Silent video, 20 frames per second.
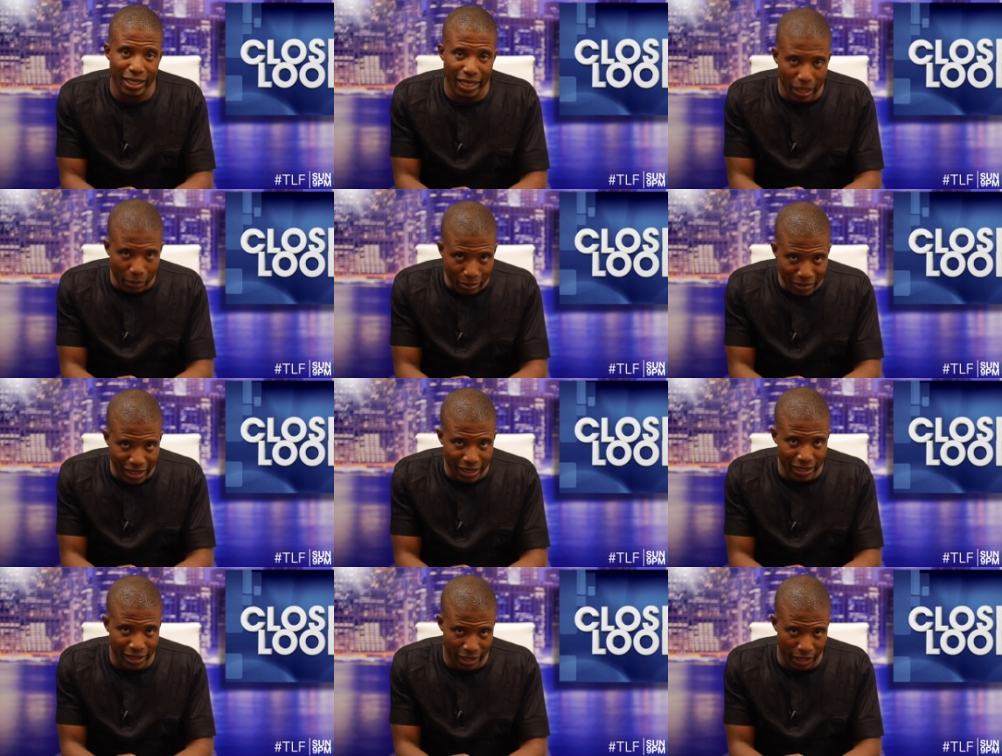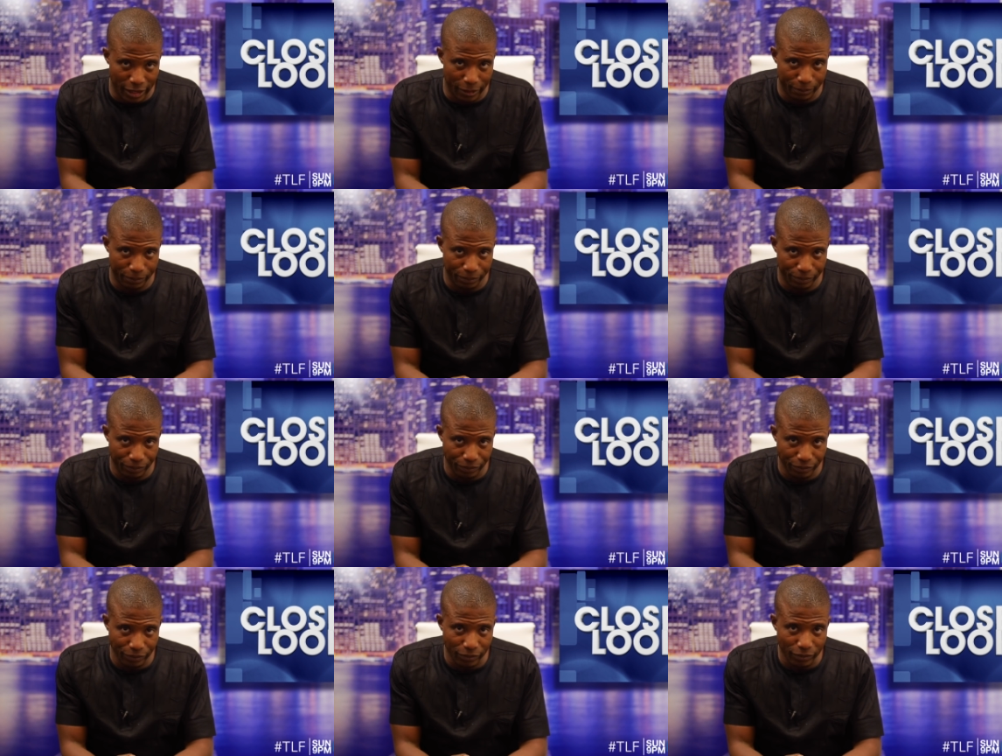MDC,
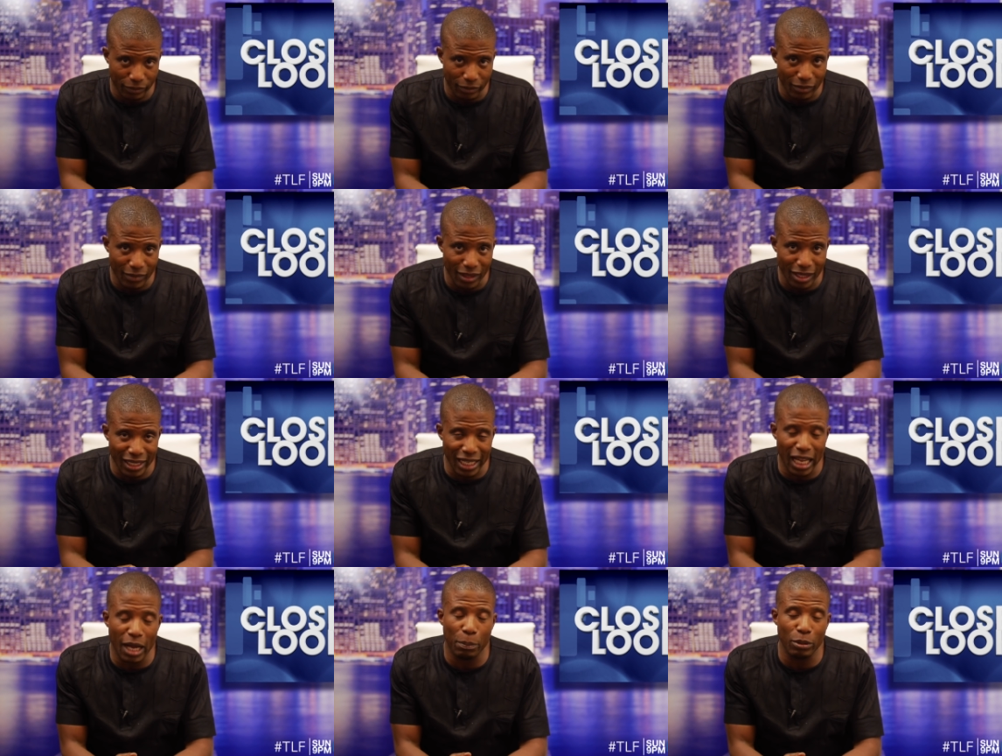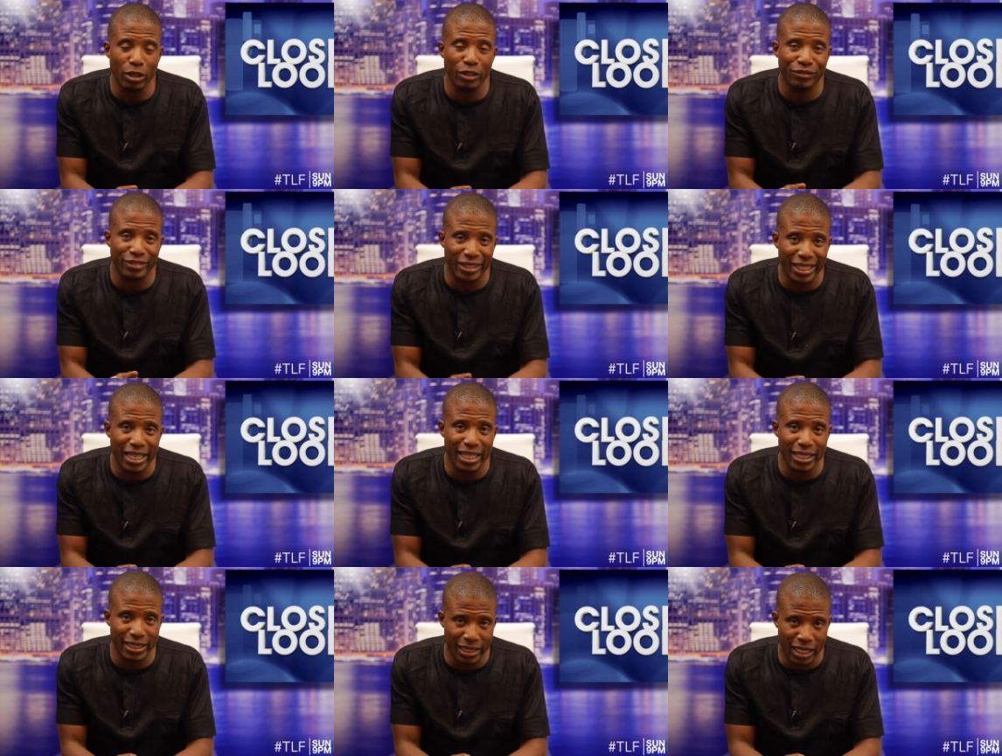couple of
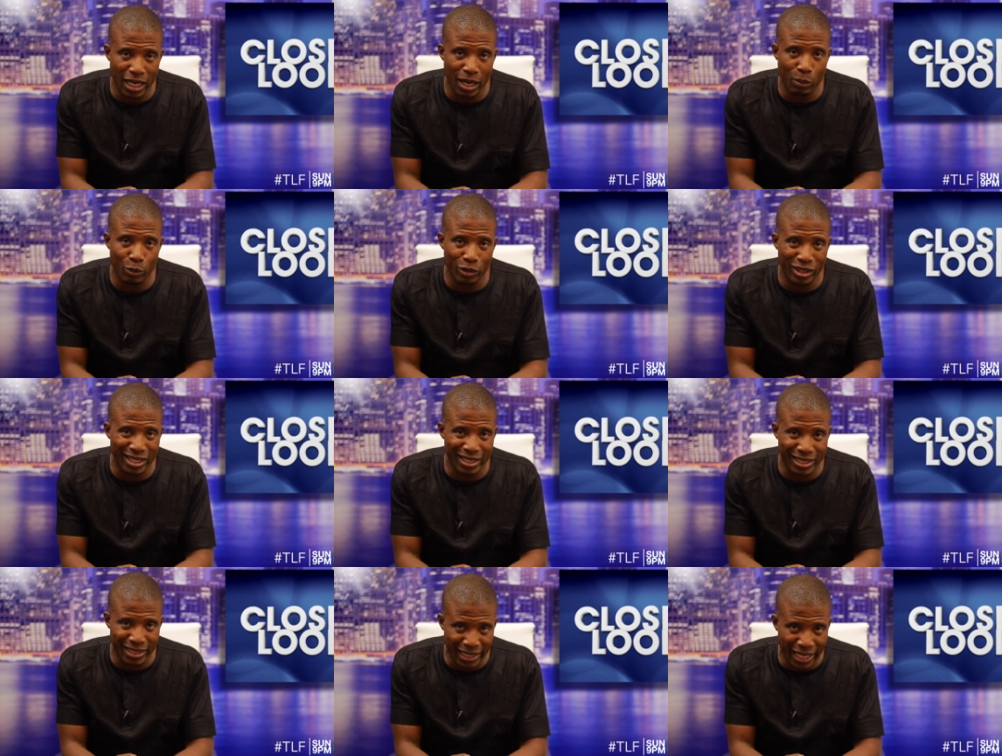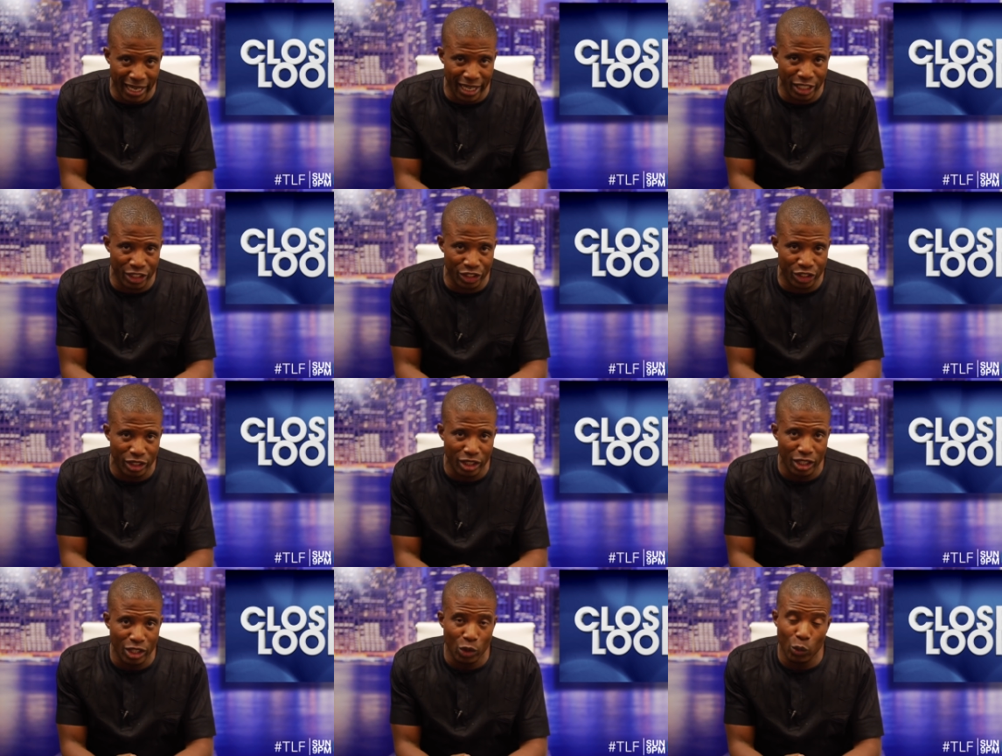things come with this
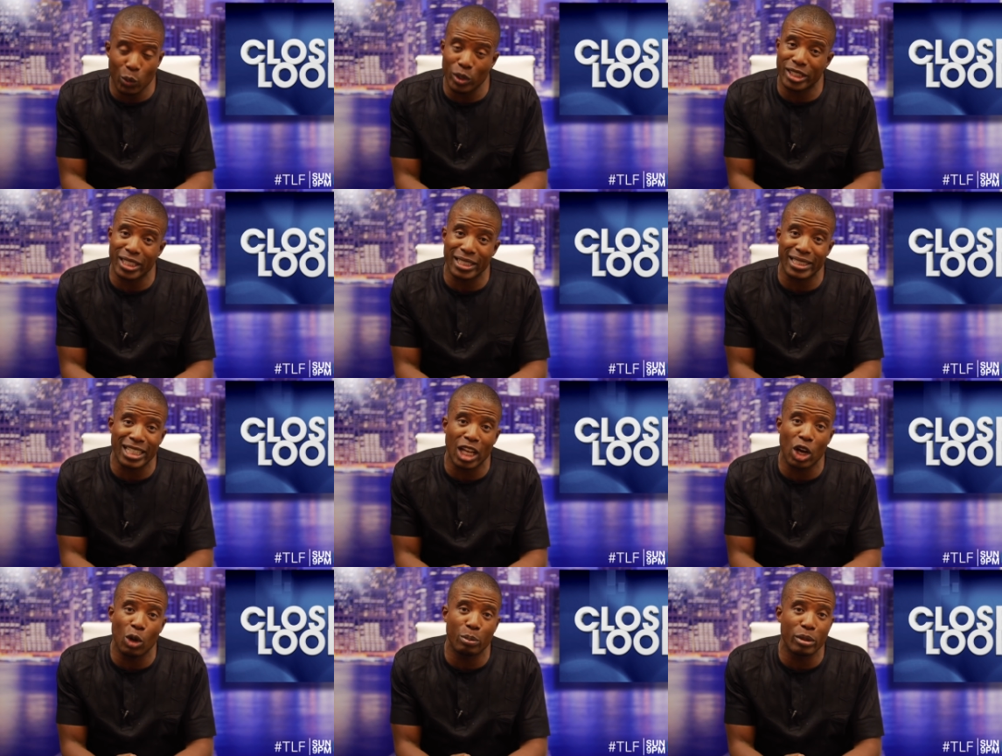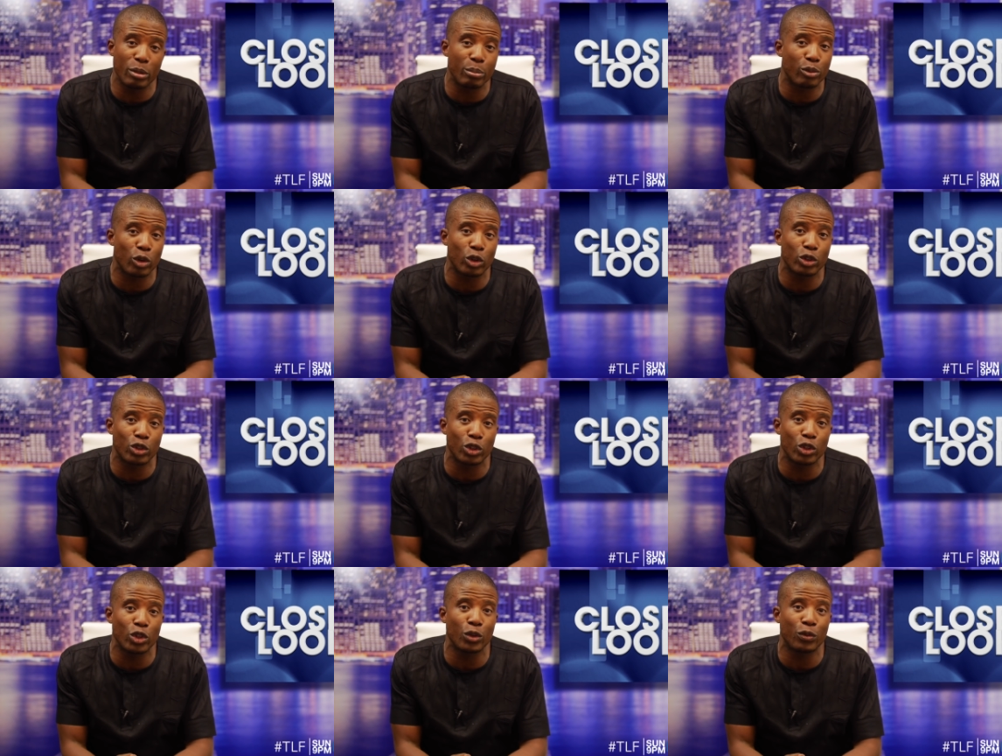stage which has now been
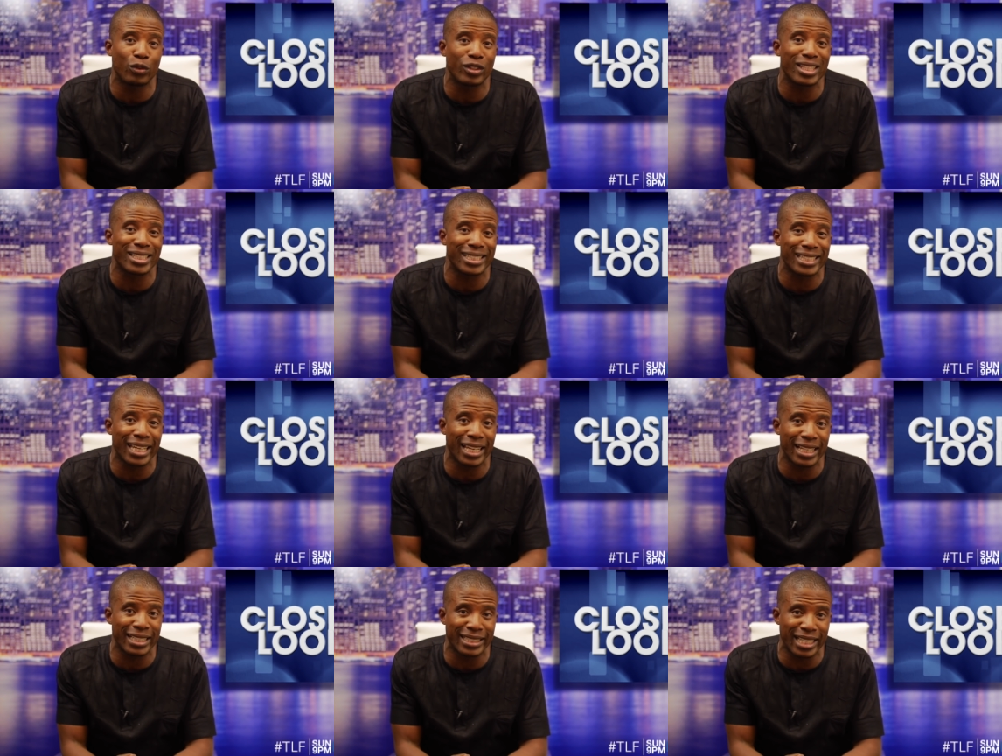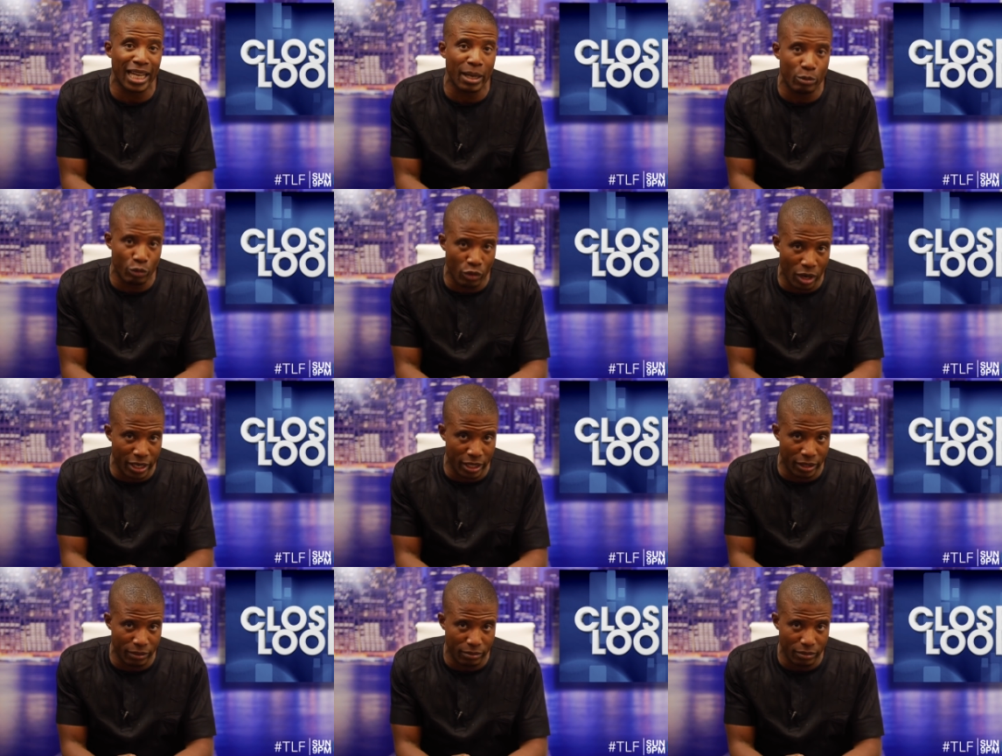brought to you for the second time
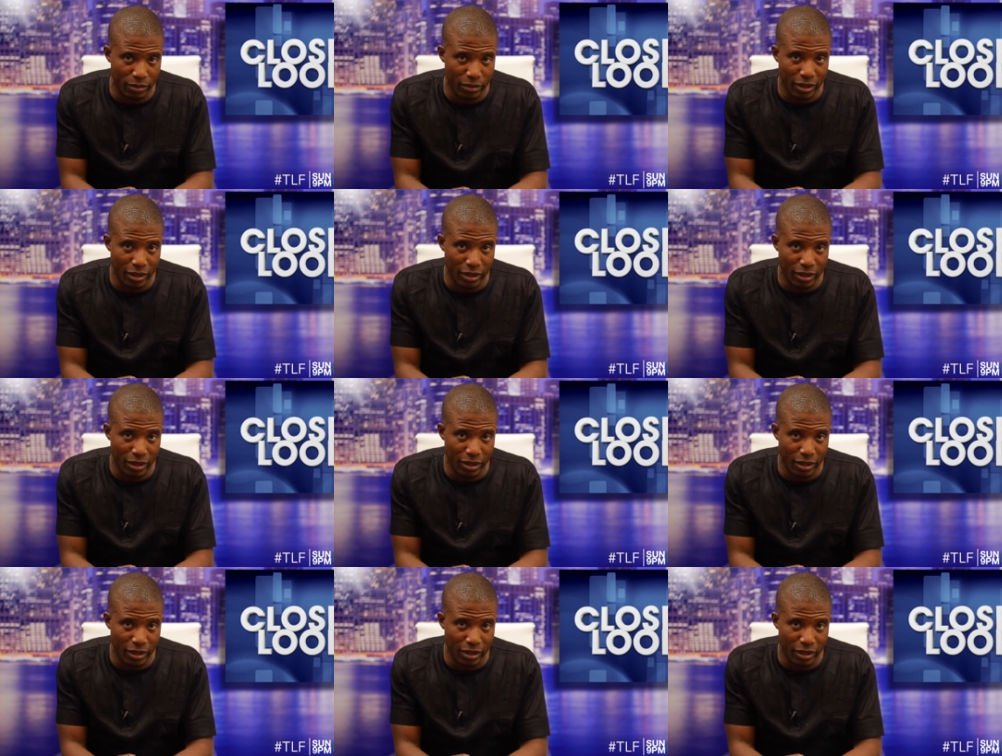running.